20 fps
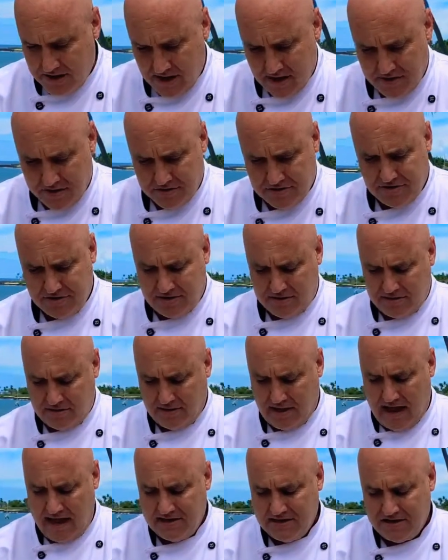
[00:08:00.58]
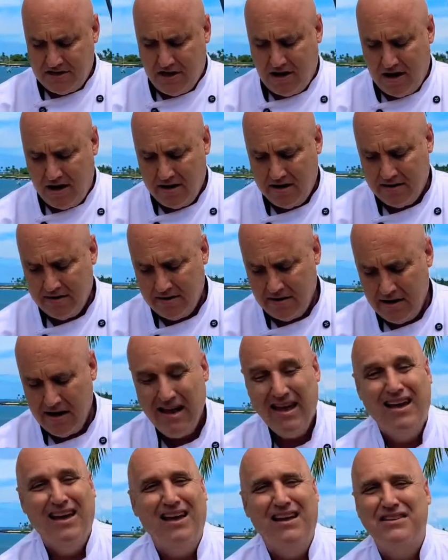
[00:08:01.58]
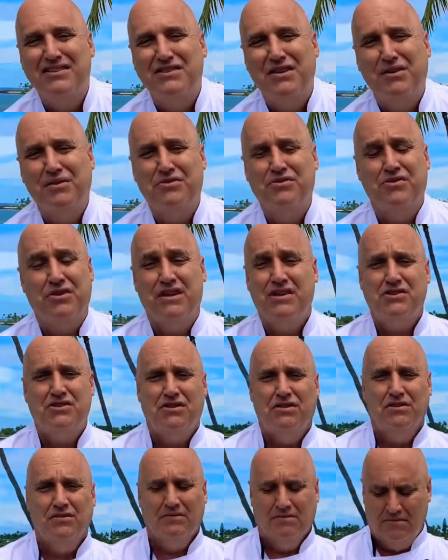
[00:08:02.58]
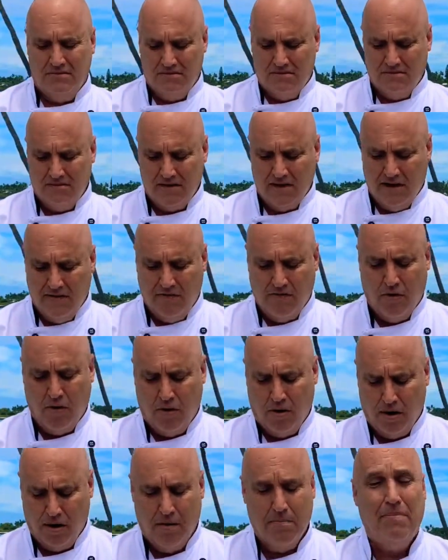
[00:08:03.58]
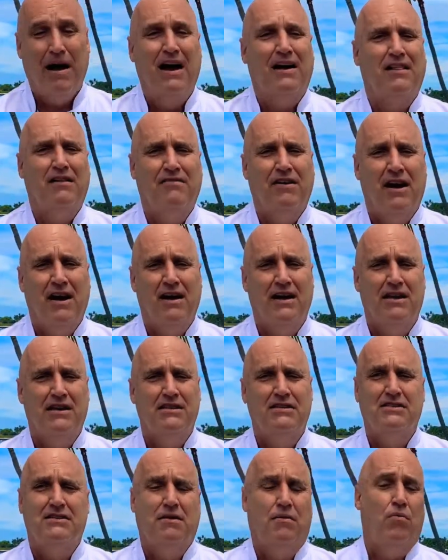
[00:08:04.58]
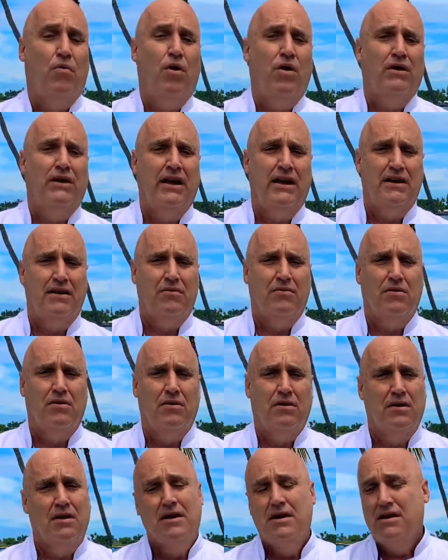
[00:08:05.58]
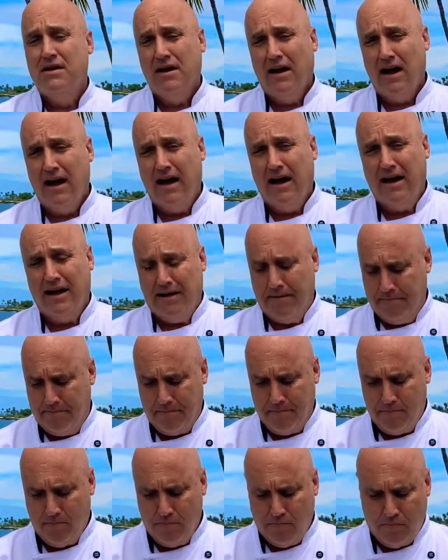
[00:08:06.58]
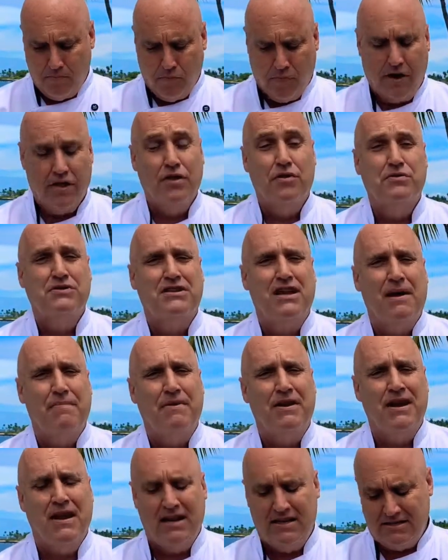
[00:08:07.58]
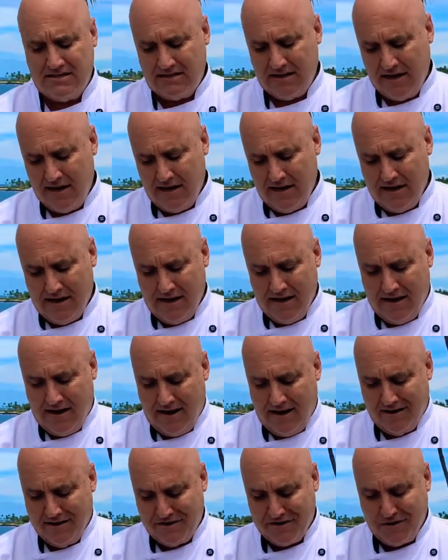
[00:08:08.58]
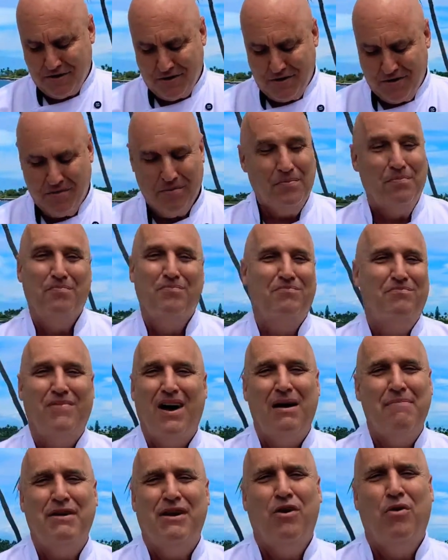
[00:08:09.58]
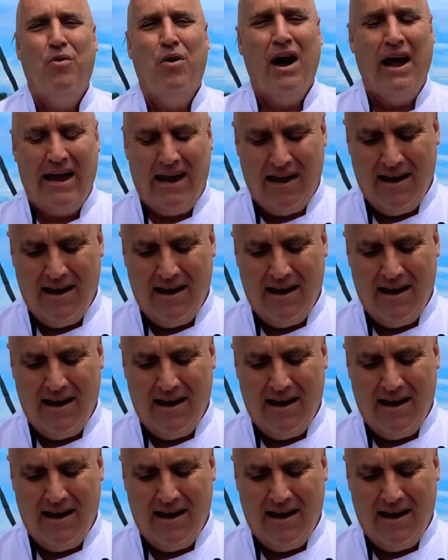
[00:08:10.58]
other last star. So traditional for baklava is a walnut or one of those type of nuts. So I'm in Hawaii,